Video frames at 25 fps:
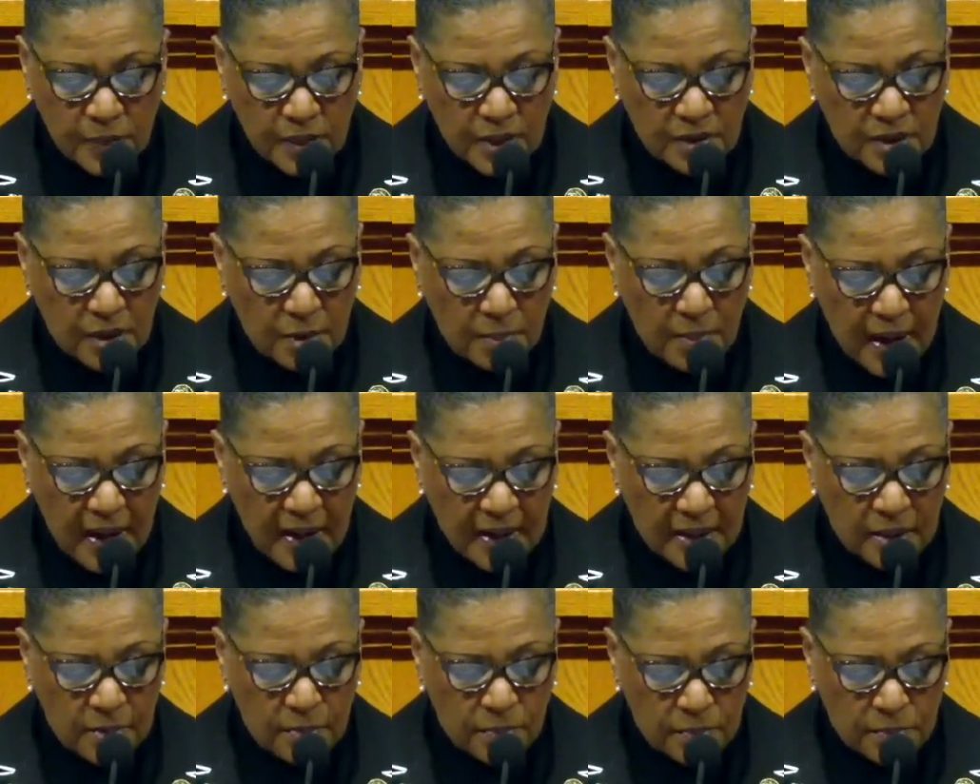The
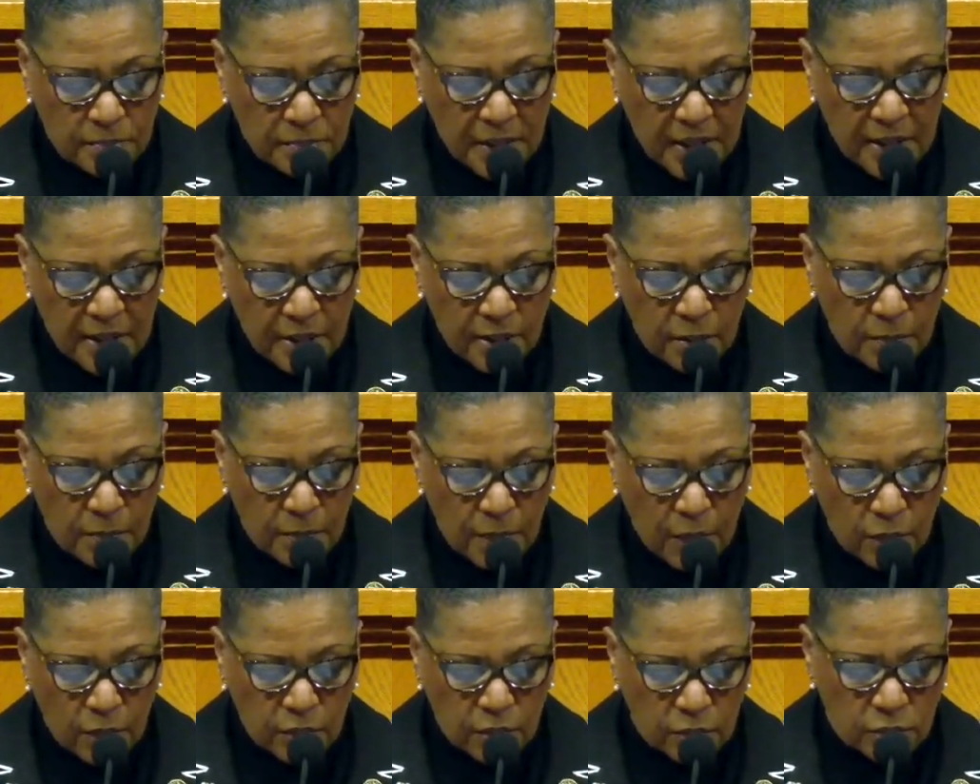mighty Peter
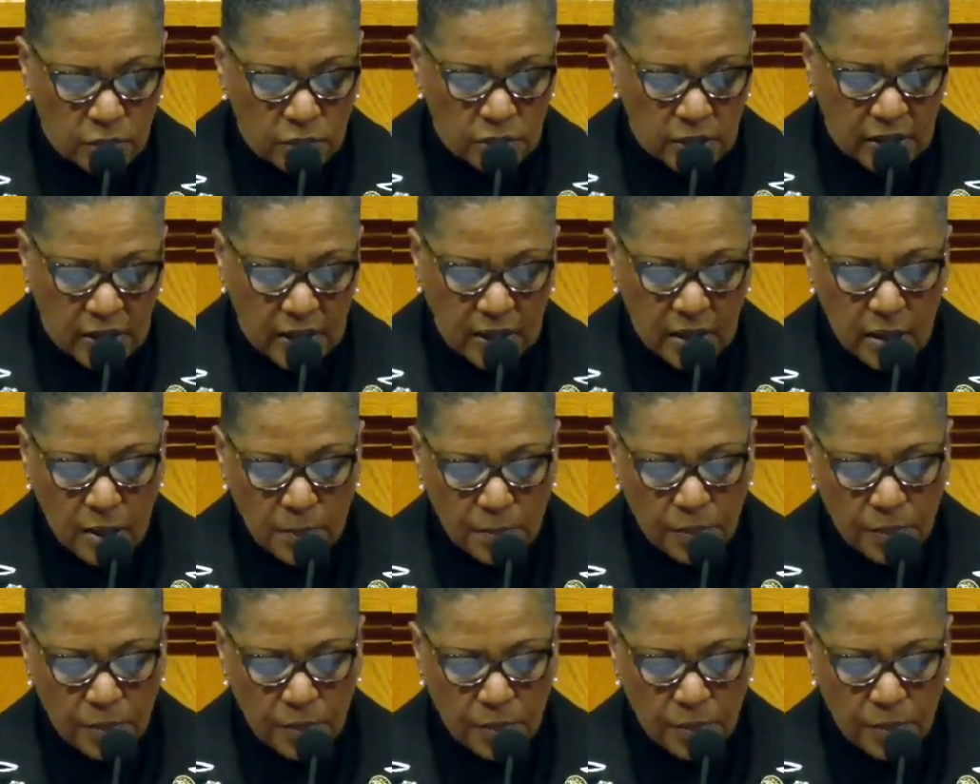boldly